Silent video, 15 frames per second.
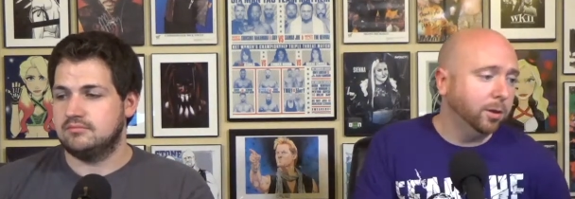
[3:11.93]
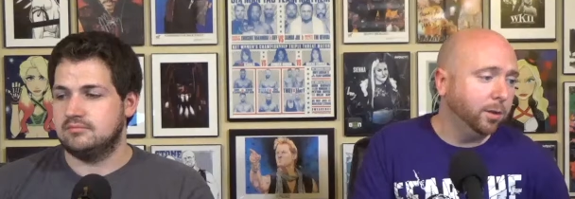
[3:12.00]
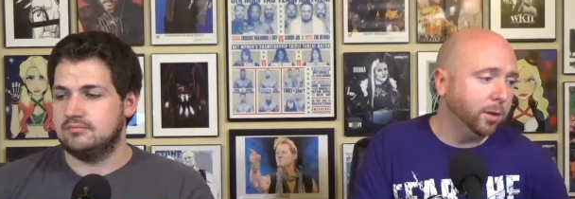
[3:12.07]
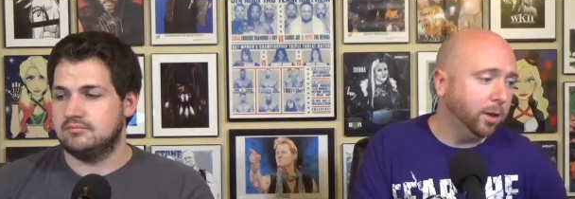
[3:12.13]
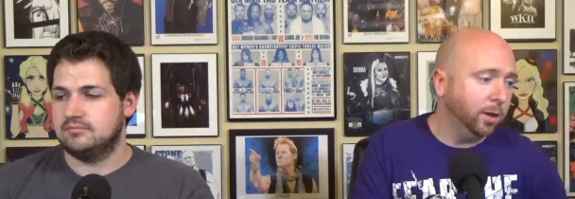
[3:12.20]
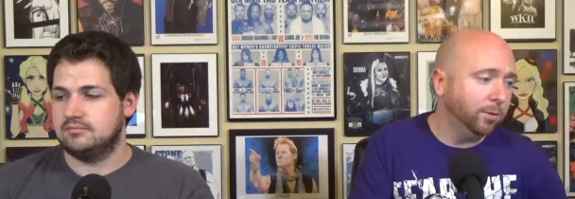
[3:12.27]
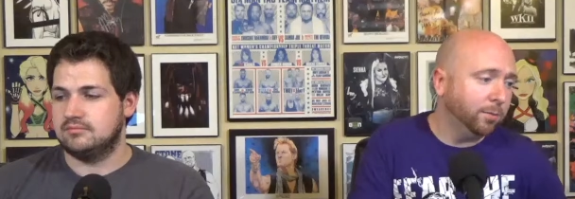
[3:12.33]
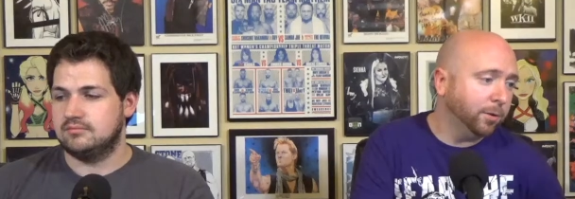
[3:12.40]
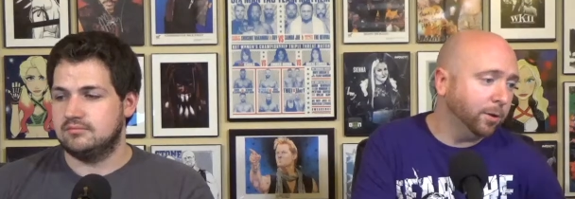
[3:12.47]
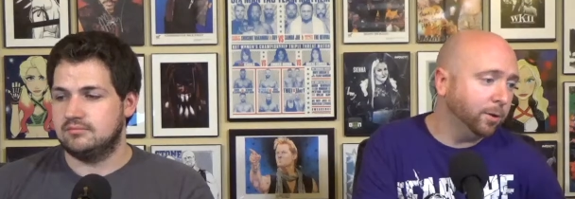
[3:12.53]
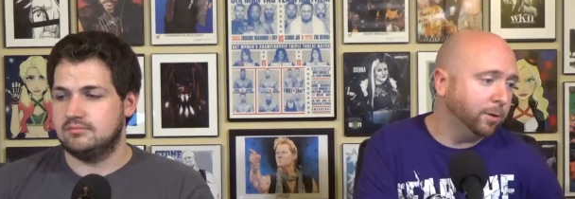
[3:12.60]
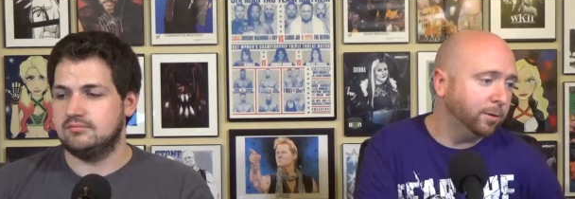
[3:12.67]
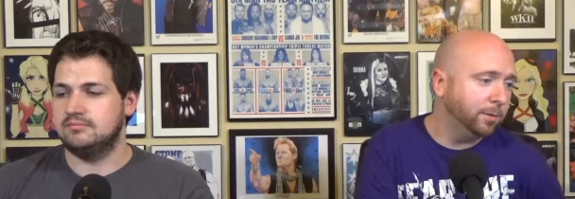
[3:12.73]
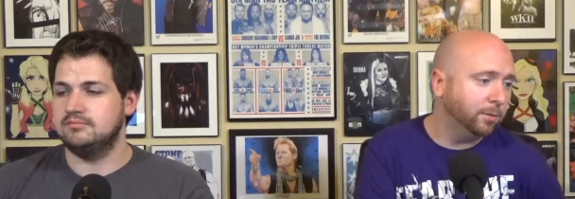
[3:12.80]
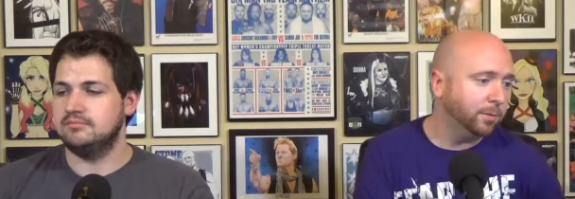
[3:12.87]
Speaker 1: the Anvil.
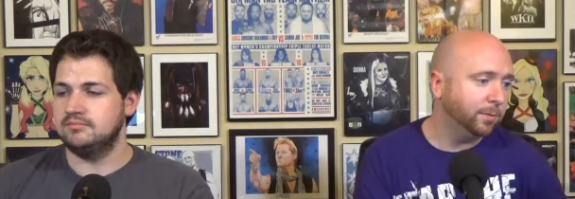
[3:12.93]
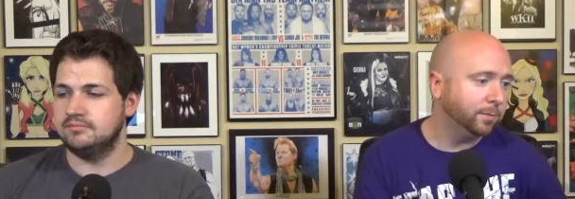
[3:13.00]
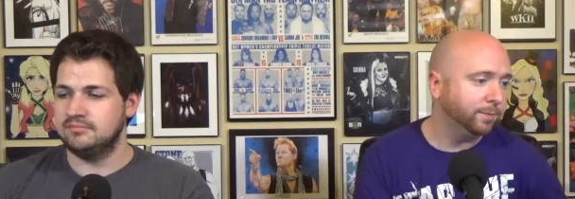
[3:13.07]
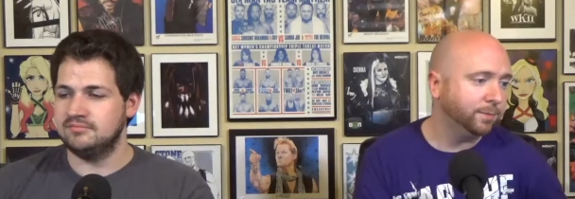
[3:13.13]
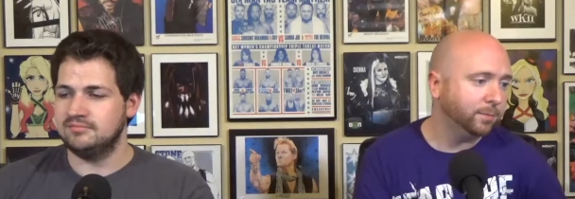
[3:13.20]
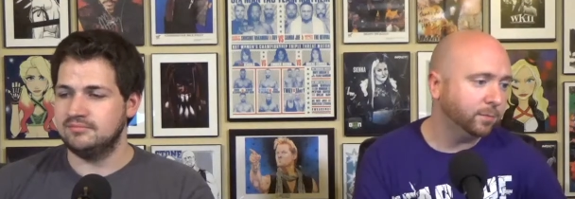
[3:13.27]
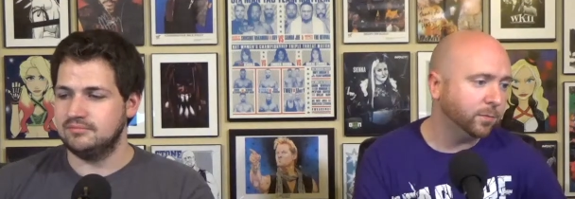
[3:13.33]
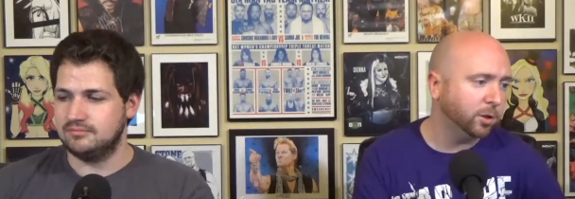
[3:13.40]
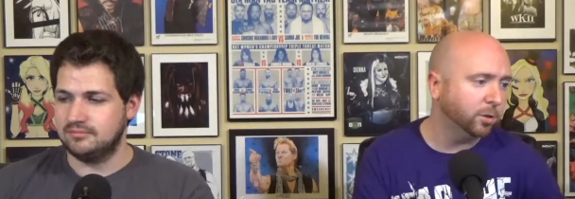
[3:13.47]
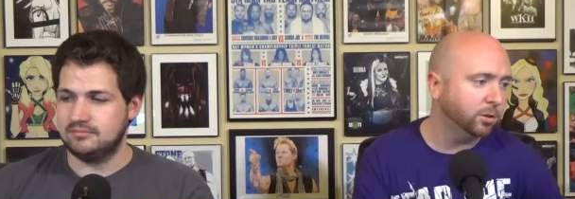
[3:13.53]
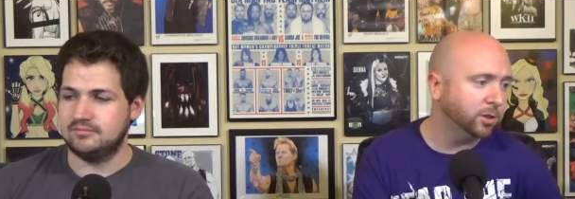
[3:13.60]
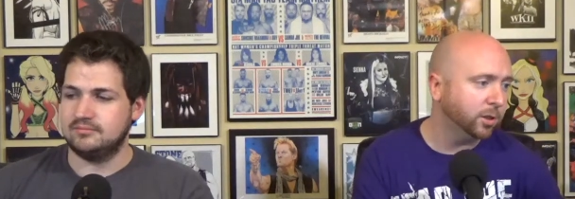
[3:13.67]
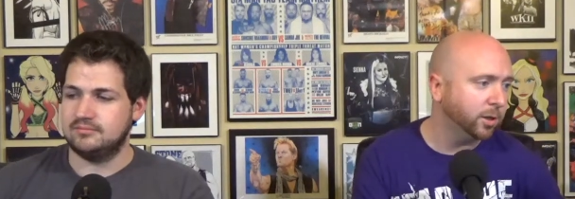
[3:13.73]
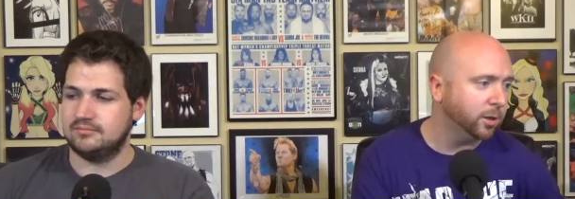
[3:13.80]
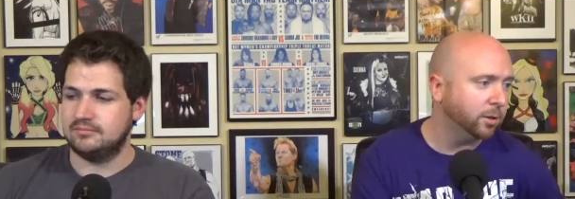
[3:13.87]
Mm-hmm. Very
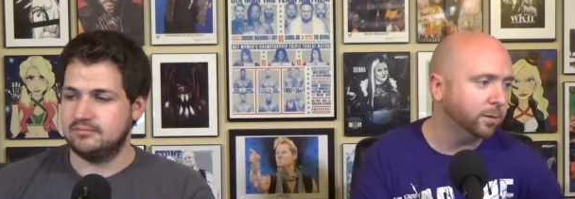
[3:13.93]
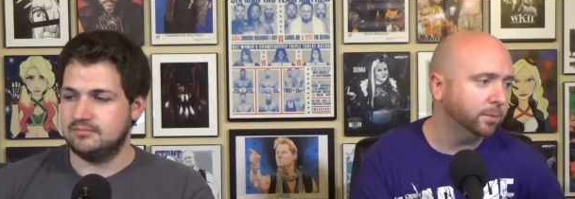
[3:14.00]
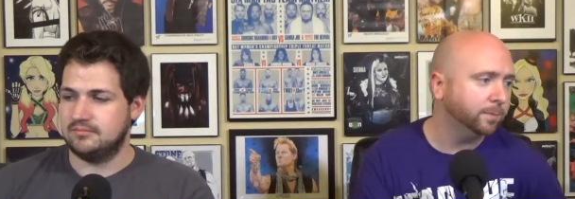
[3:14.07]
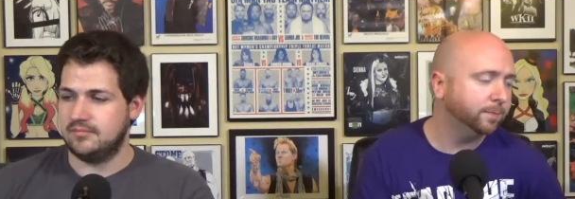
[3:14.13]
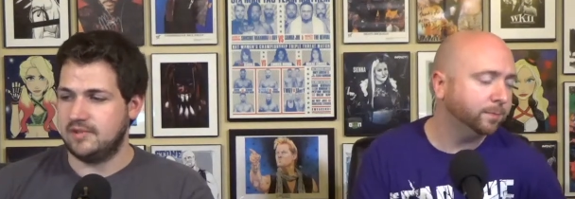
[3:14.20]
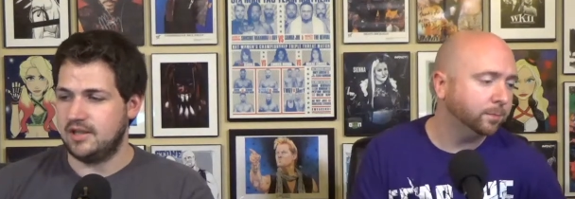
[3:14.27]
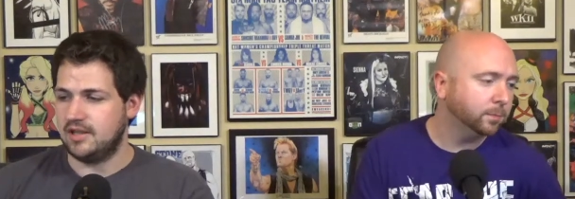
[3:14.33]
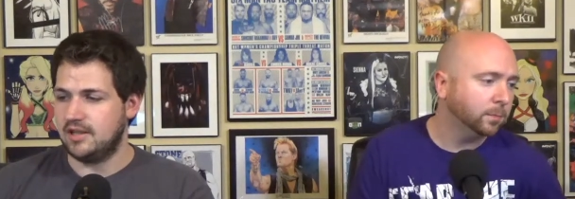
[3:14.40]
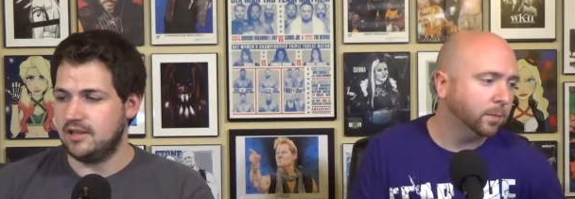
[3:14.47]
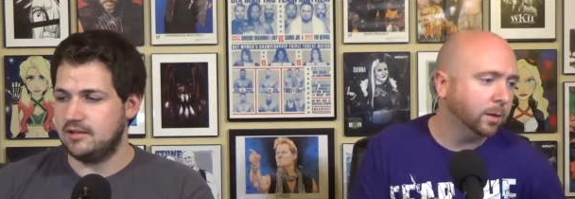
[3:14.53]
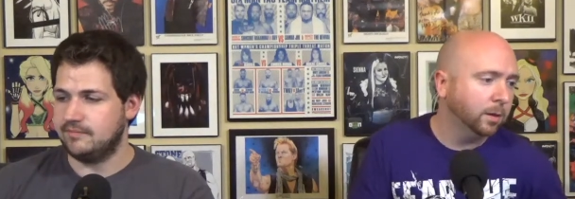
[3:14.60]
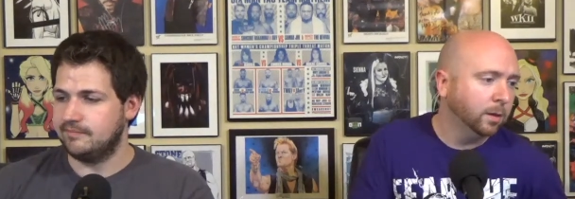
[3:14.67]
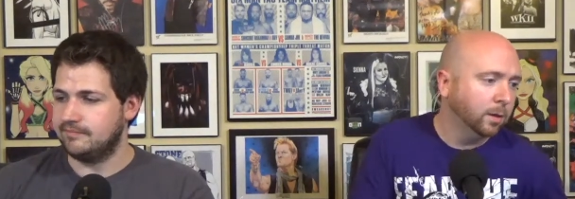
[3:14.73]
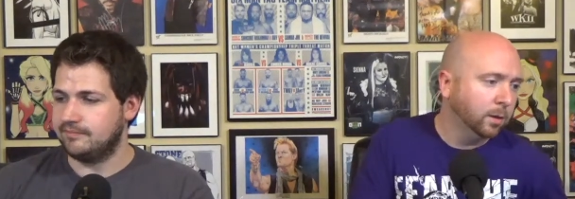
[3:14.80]
sad. Yeah.